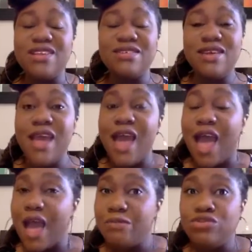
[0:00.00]
It is
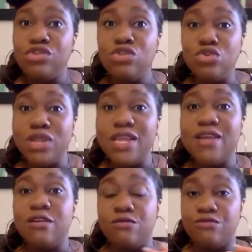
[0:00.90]

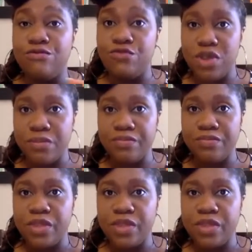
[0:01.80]
absolutely free.